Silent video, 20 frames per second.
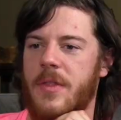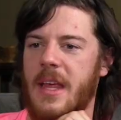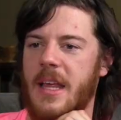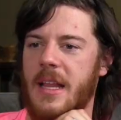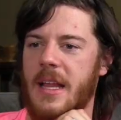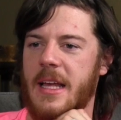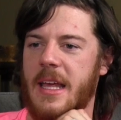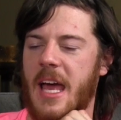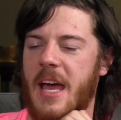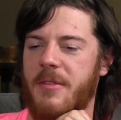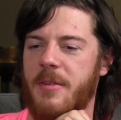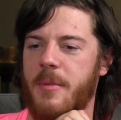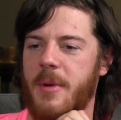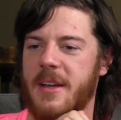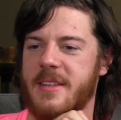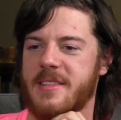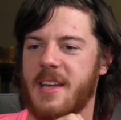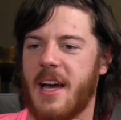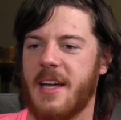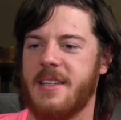They like
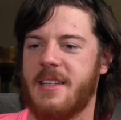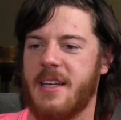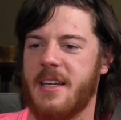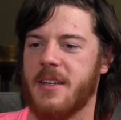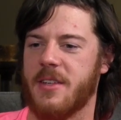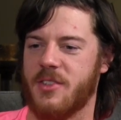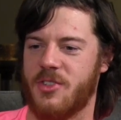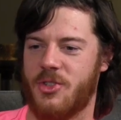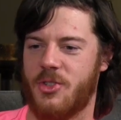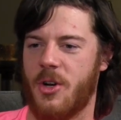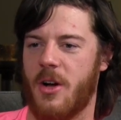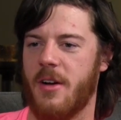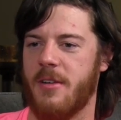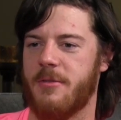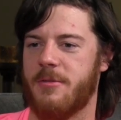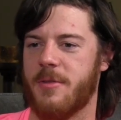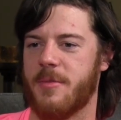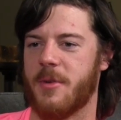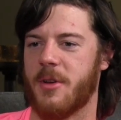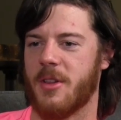everybody's idea is drawing
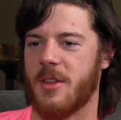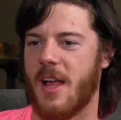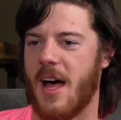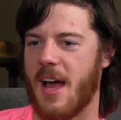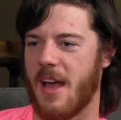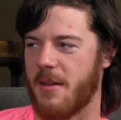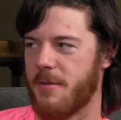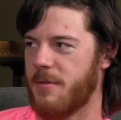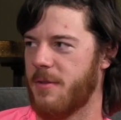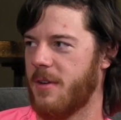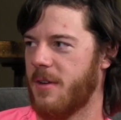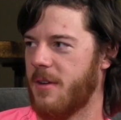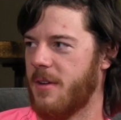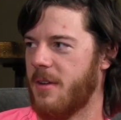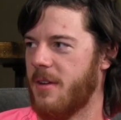from their life.